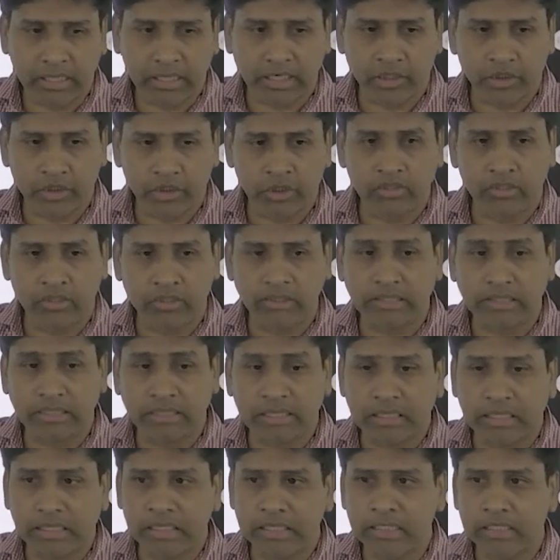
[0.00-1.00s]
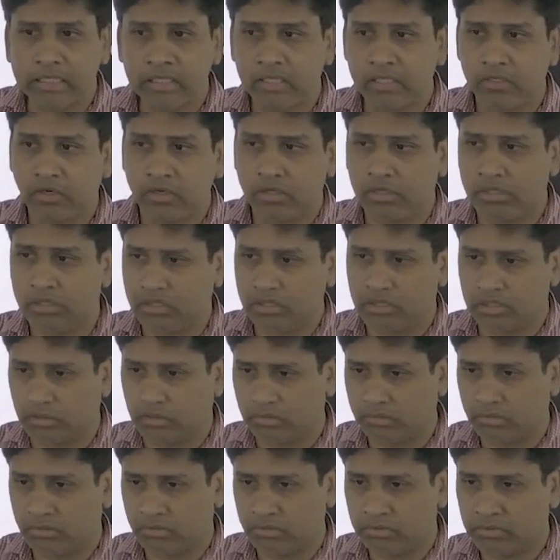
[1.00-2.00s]
Ensure that the key link is not
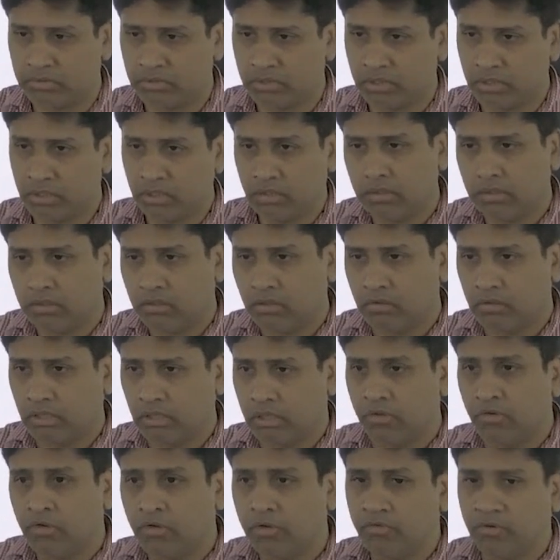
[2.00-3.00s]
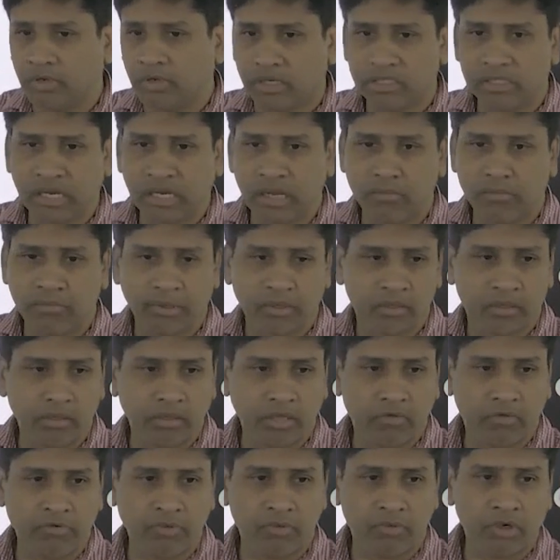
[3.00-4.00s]
disturbed. Okay. For example,
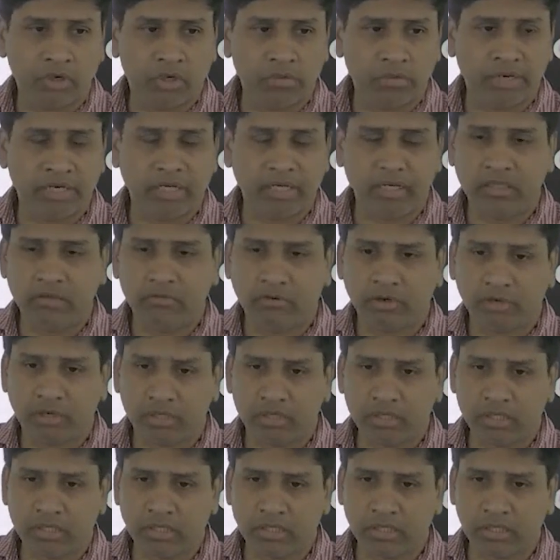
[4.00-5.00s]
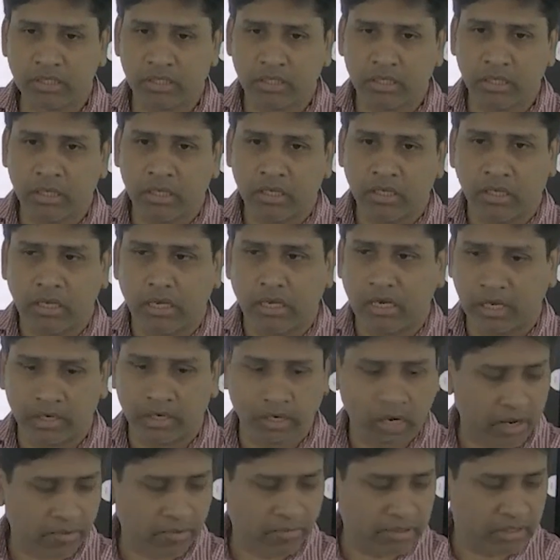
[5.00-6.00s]
if I want to maintain the forest,
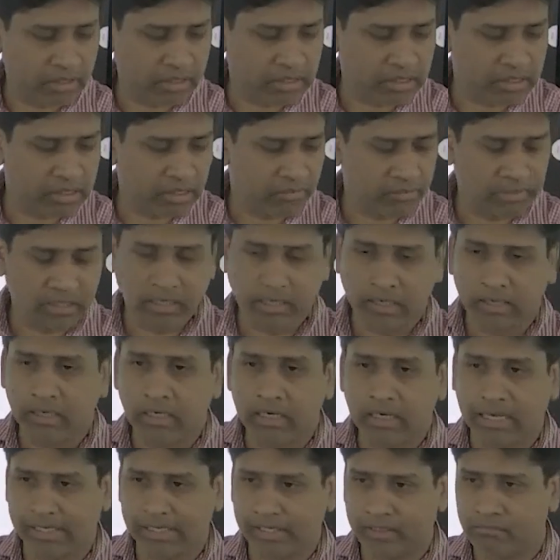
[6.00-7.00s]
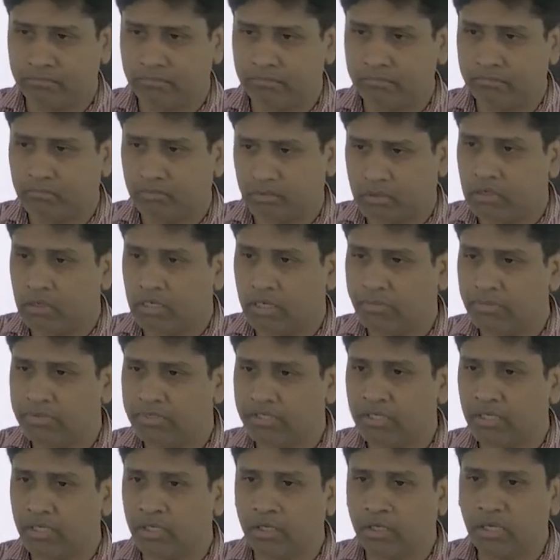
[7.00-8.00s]
I have to conserve the lion. Let me
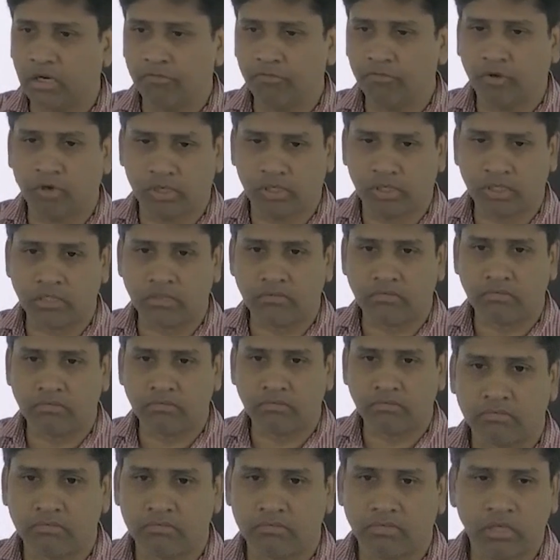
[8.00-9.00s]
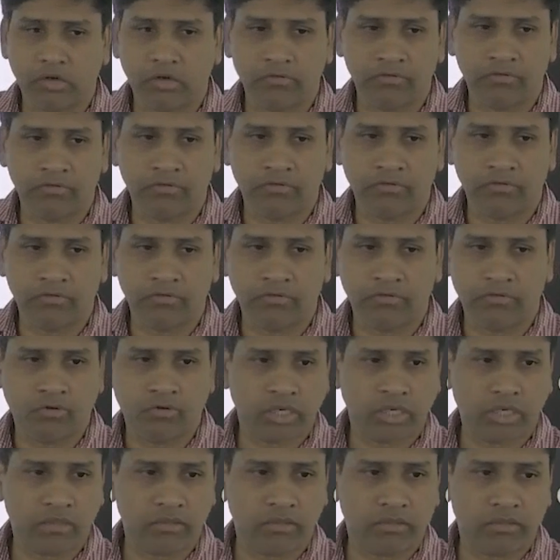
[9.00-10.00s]
say Gir Forest. Gir Forest,
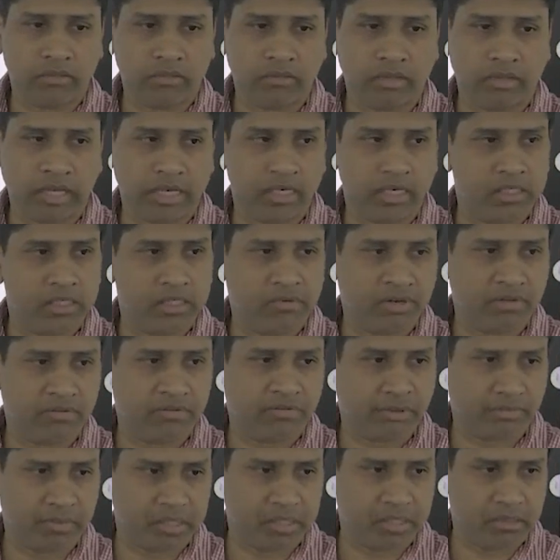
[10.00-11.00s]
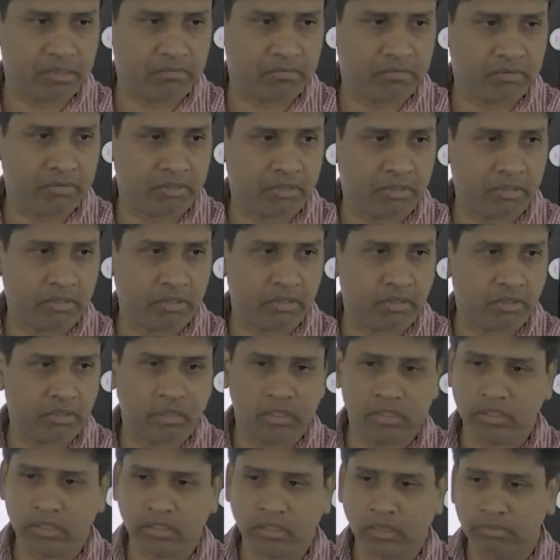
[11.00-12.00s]
Gujarat, lion is very famous.
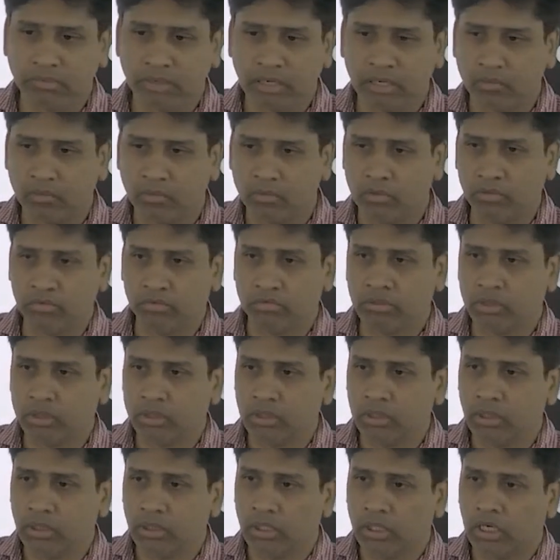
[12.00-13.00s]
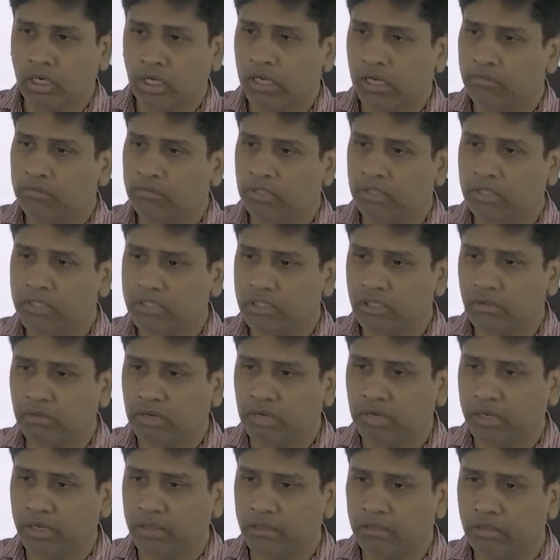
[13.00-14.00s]
It's a top carnivore. I have to conserve
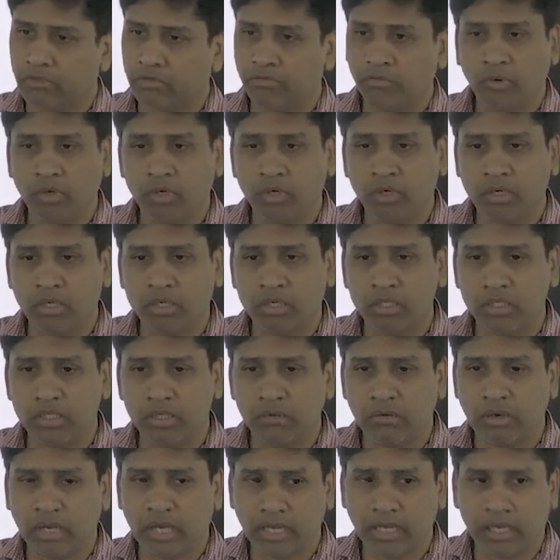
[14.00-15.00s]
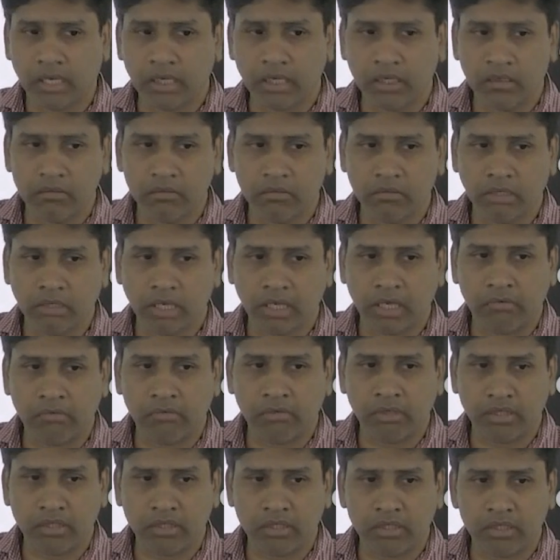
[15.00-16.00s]
lion. If I want to conserve lion, I have
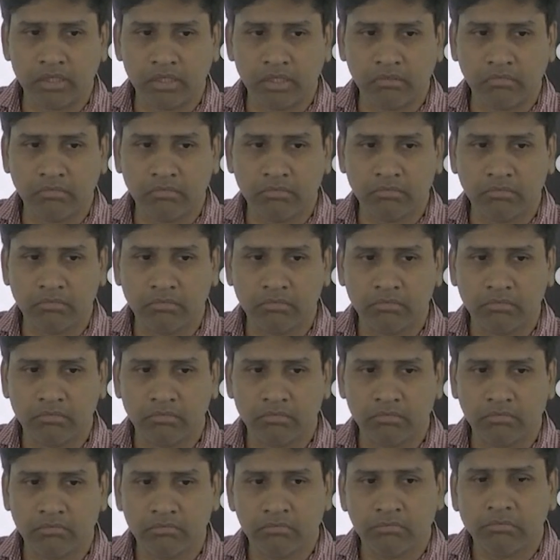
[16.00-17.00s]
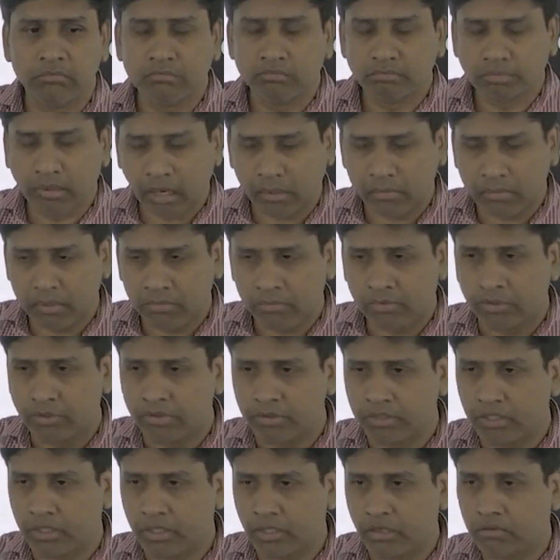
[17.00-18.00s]
to conserve primary
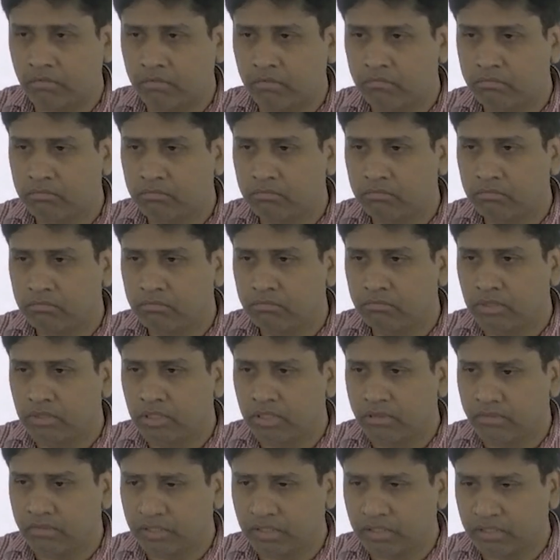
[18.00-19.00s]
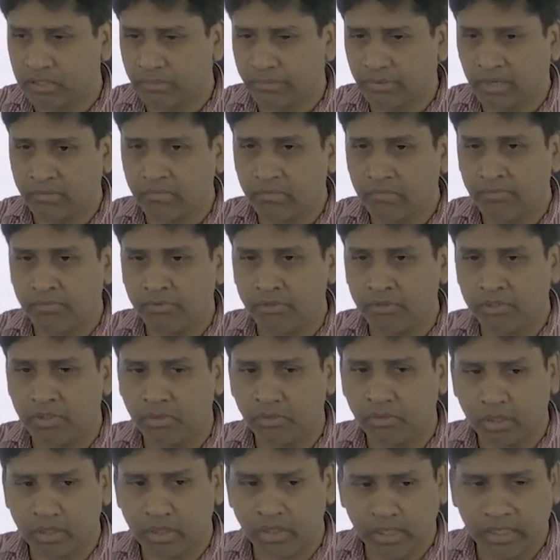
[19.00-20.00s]
producer. Because when there is a primary producer,
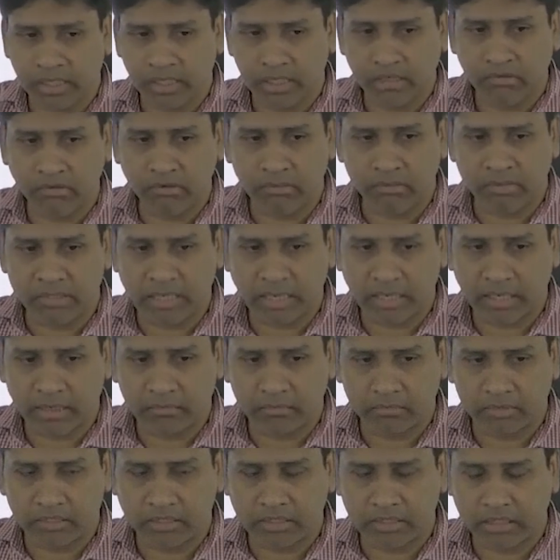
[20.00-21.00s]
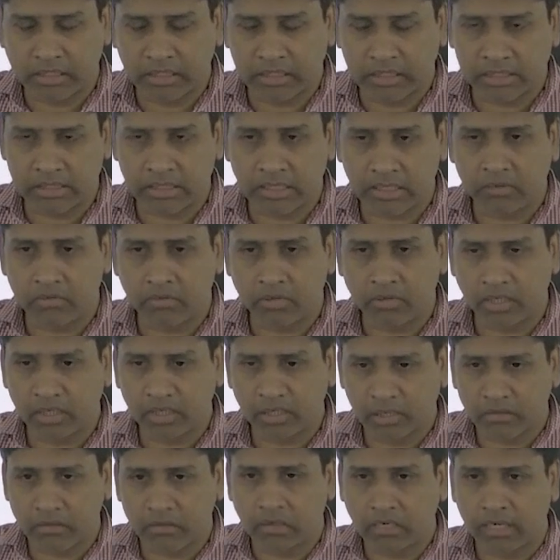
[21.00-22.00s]
only deer will be there. When the deer is there,
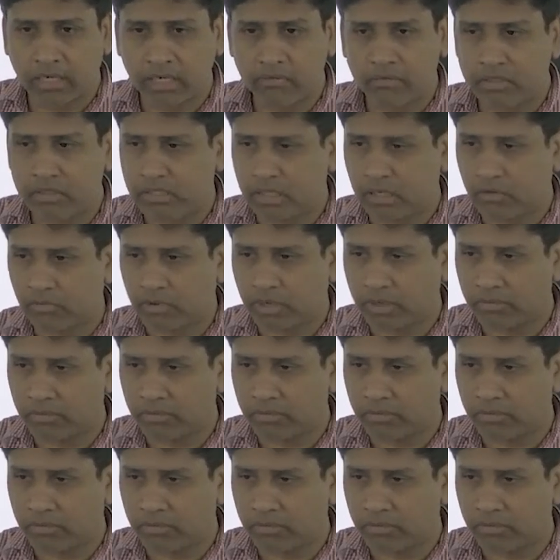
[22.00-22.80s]
only lion will survive.